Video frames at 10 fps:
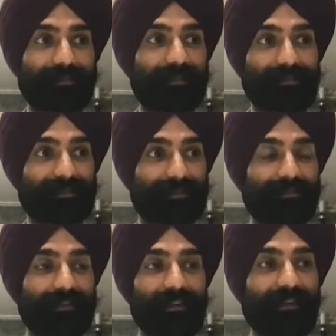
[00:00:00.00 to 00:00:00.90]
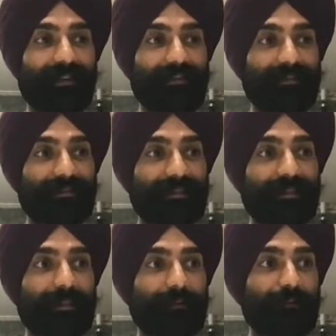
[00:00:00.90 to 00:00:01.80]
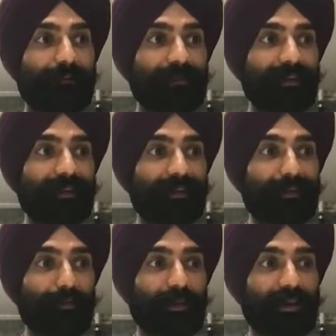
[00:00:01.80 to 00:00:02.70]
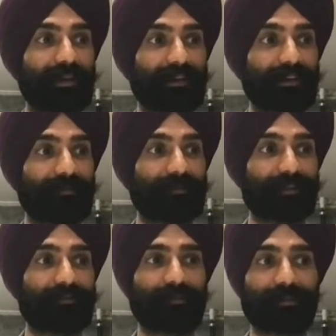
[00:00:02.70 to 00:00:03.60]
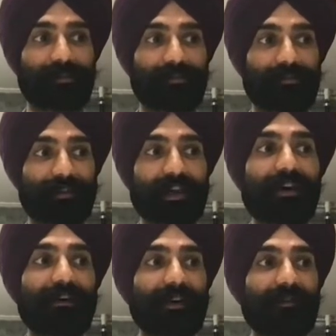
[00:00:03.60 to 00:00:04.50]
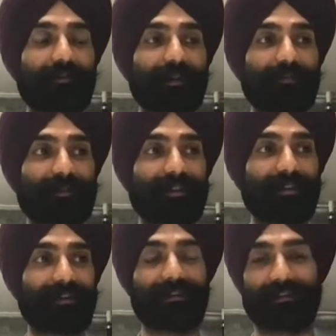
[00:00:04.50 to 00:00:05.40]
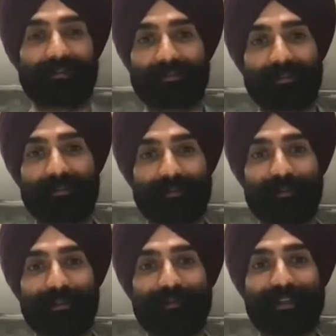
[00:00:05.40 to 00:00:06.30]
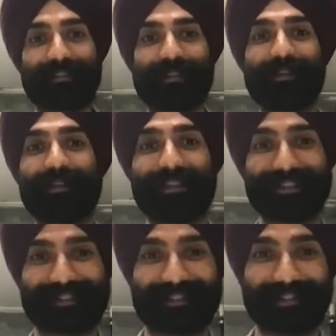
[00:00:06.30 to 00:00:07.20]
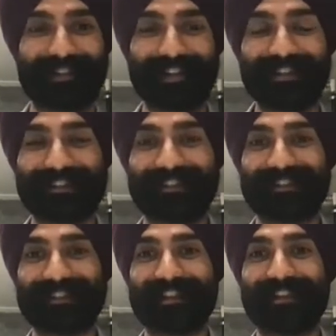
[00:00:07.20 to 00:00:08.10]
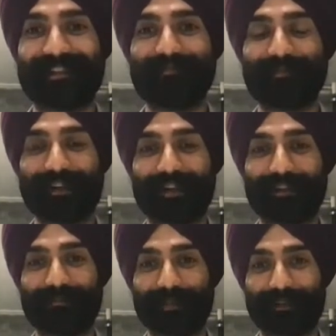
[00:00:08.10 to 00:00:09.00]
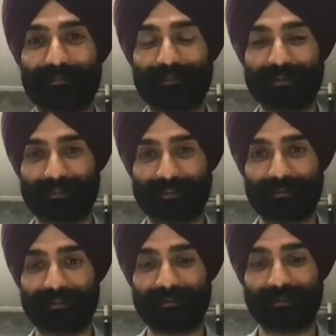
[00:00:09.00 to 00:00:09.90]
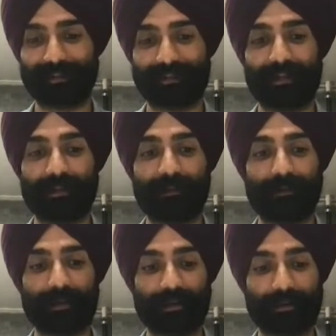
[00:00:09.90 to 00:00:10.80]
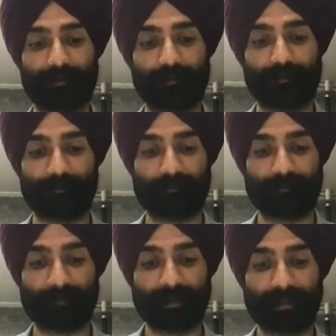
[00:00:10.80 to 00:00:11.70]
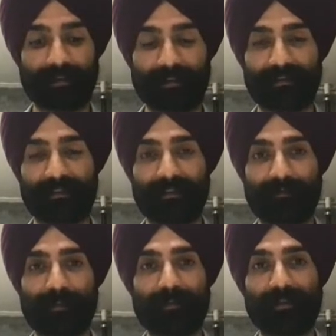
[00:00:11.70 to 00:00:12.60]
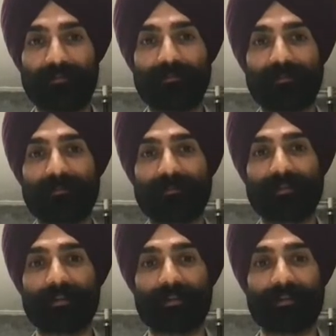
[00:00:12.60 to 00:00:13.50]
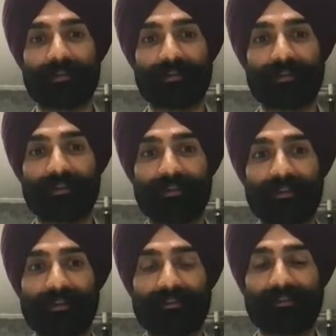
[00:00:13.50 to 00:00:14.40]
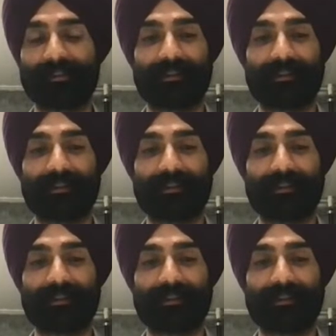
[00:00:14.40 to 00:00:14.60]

to do certified cages. But yeah, for now, I'm trying. It's a one-man show here, so just trying to keep my focus really, really narrow on the pro levels, because